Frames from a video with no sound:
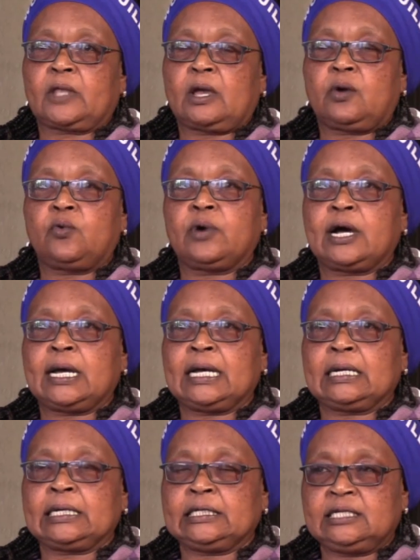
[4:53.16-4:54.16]
were
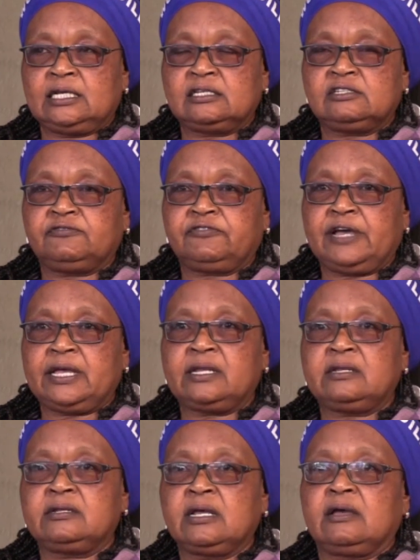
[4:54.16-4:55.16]

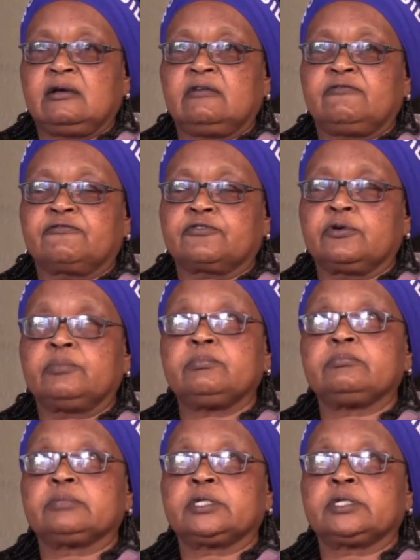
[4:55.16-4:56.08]
identified from